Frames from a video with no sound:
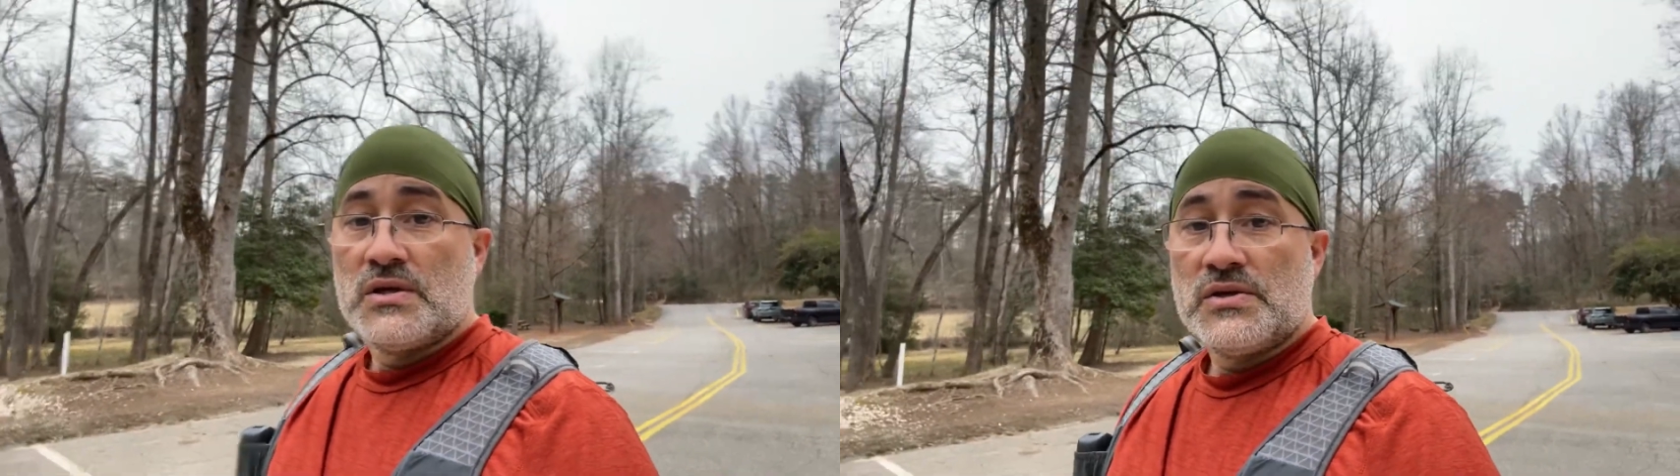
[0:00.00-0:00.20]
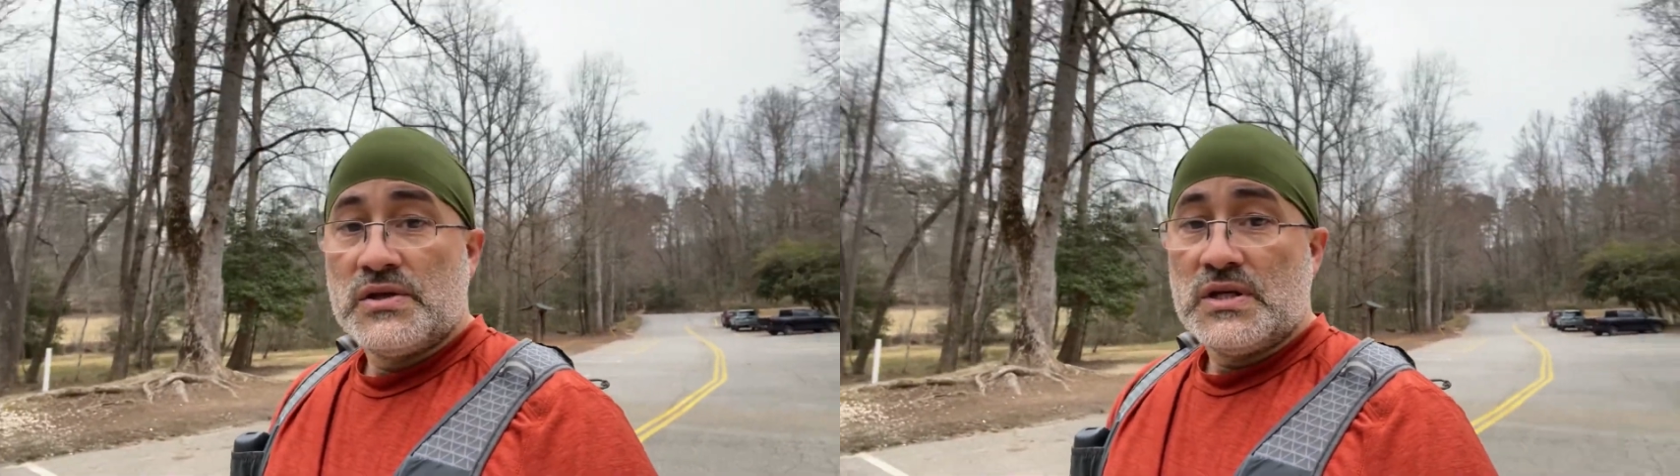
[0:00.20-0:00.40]

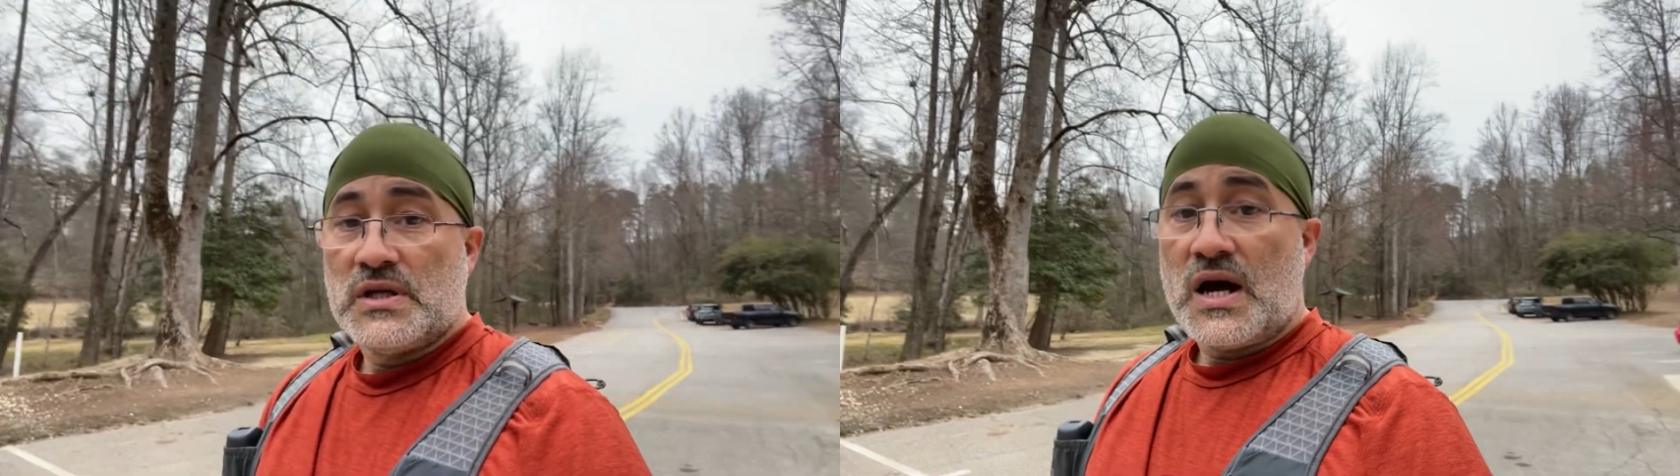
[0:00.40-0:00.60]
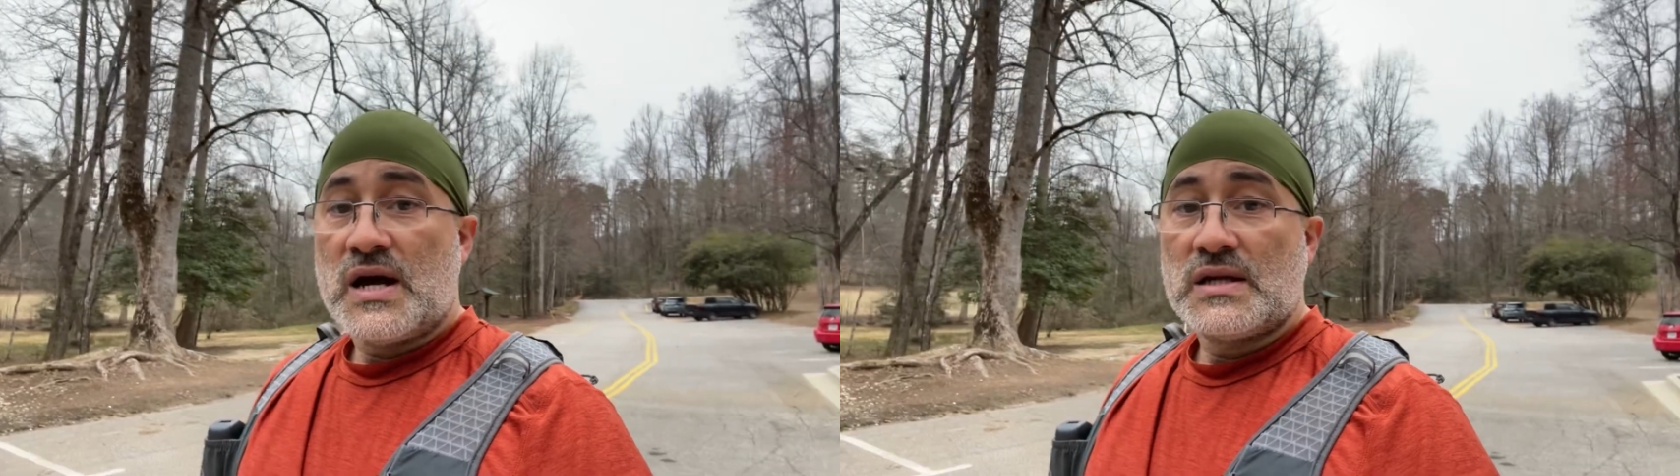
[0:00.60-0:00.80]
The
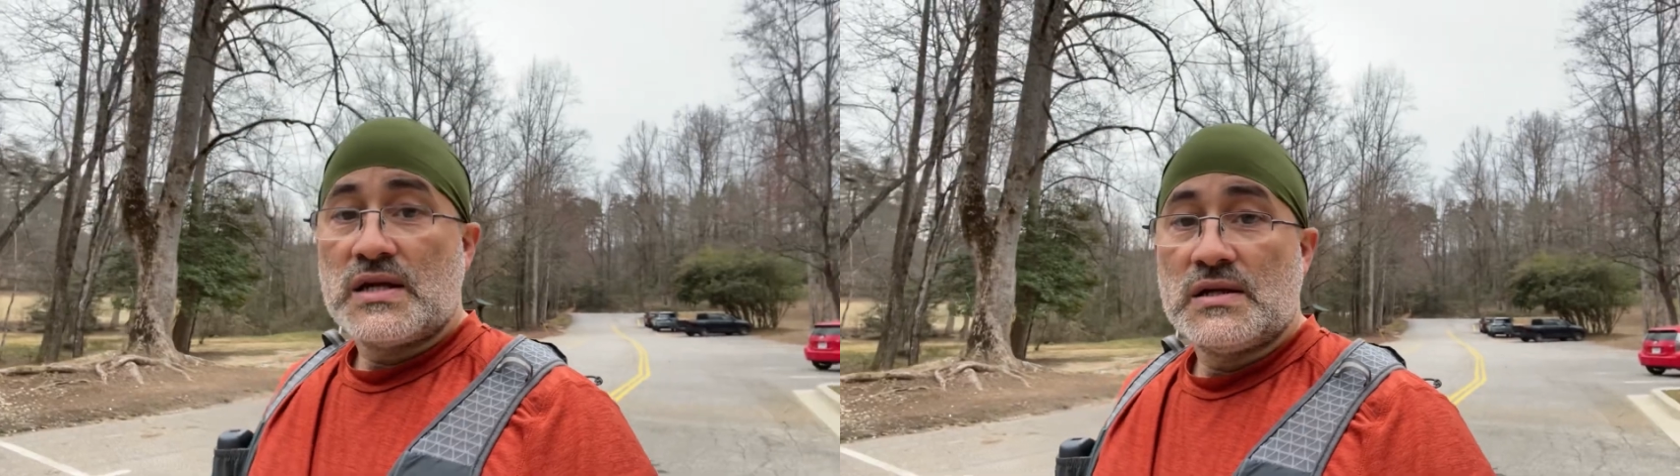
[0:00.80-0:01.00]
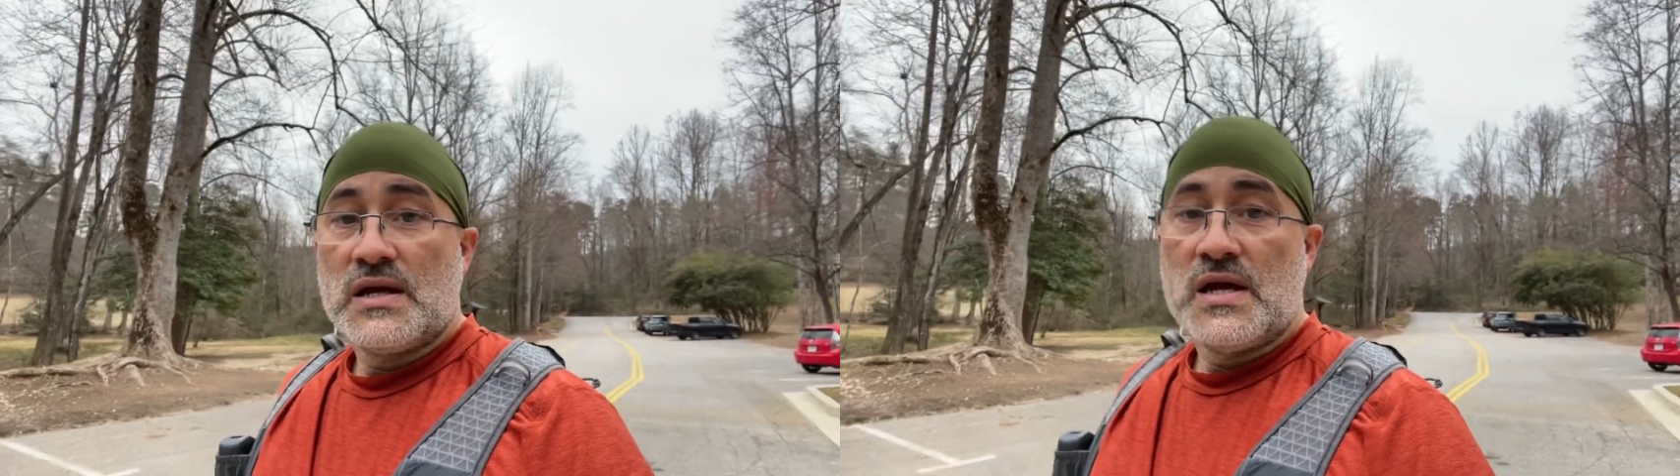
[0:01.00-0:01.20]

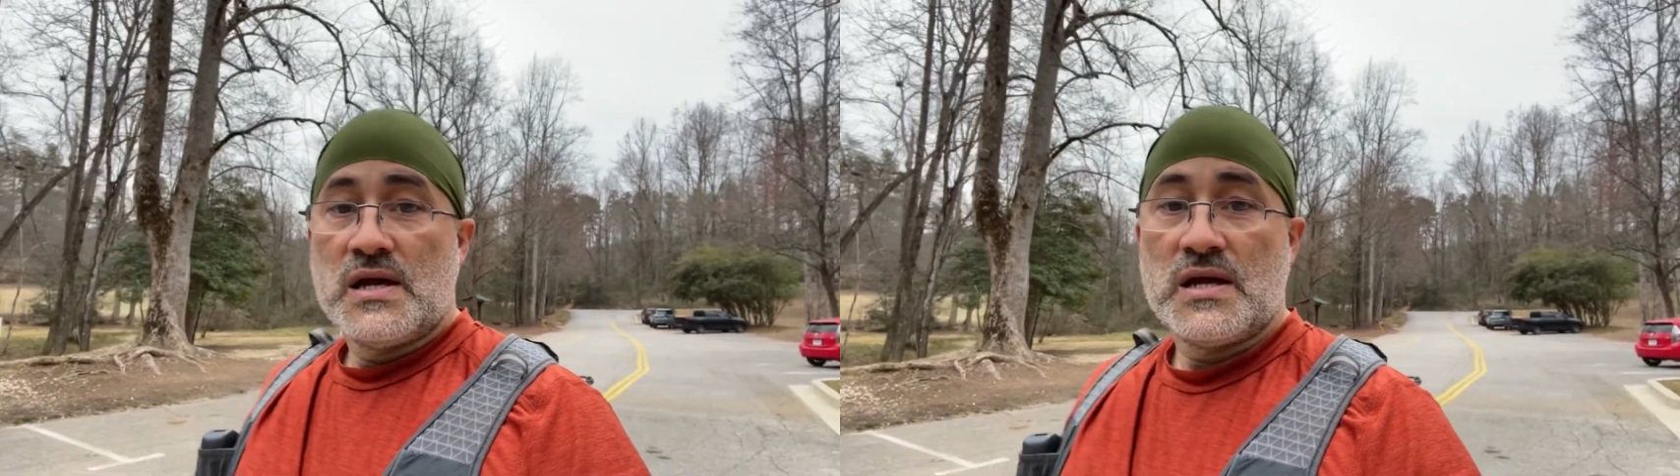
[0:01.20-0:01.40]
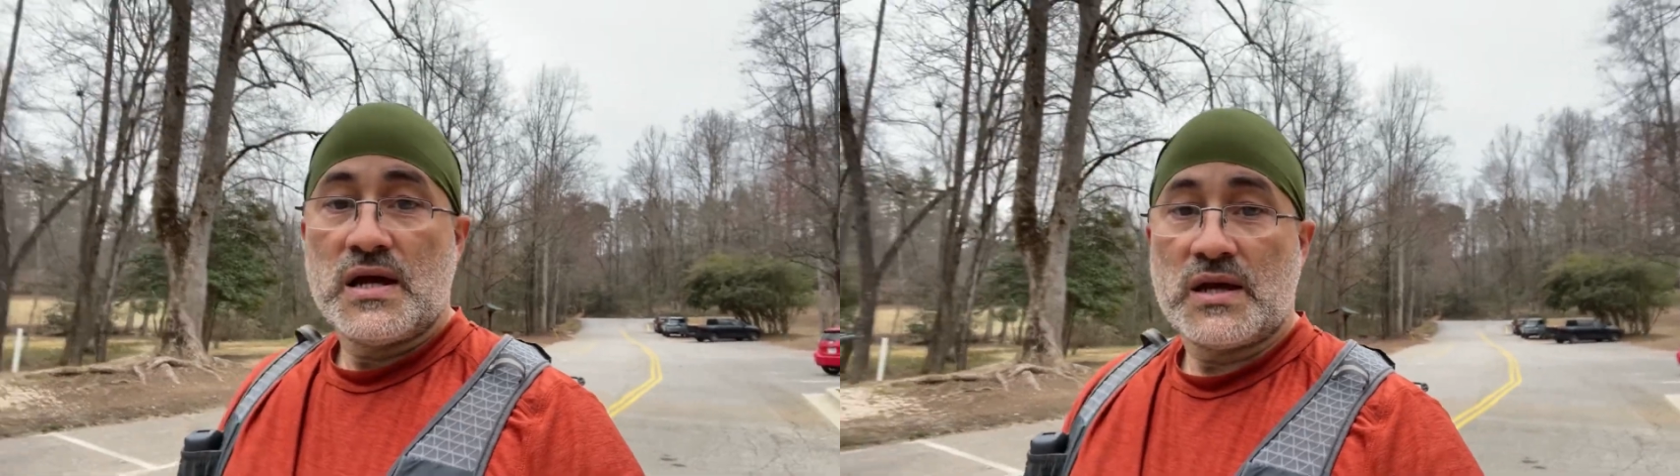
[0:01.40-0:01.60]
hiking
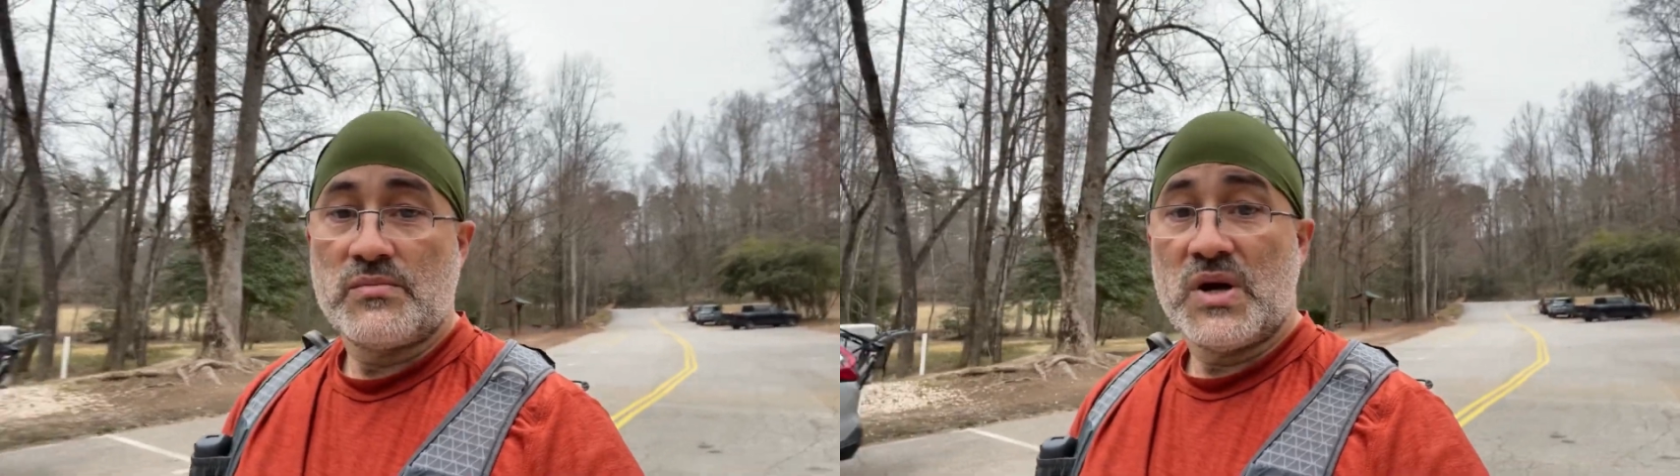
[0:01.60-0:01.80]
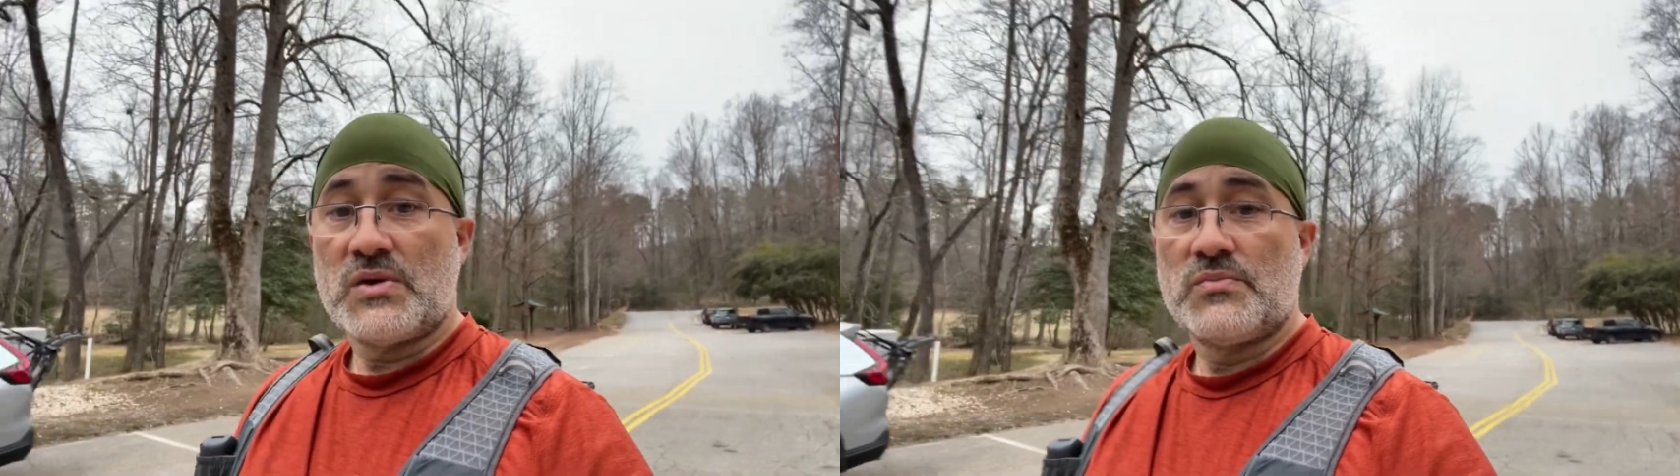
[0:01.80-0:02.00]
and mountain